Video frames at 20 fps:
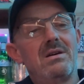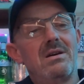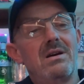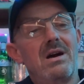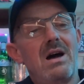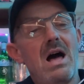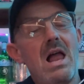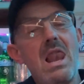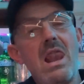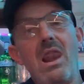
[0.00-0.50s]

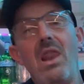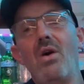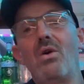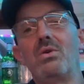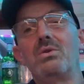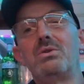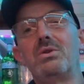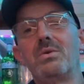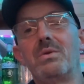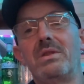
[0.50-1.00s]
a lot
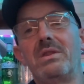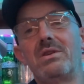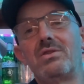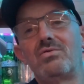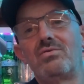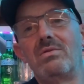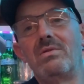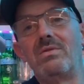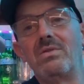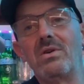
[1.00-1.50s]
doing this
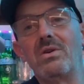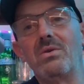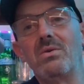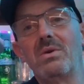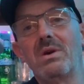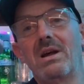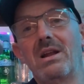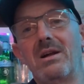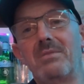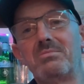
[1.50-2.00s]
review, and
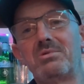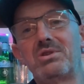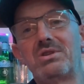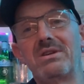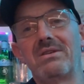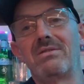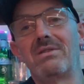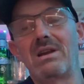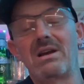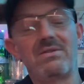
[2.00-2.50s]
I'm
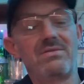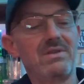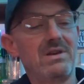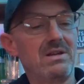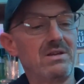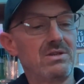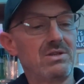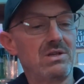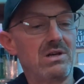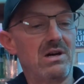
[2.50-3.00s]
still laughing
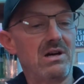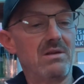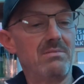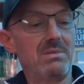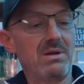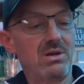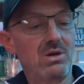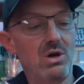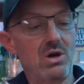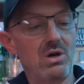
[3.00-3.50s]
inside
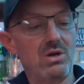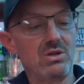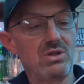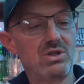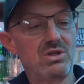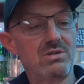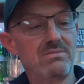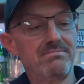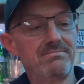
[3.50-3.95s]
because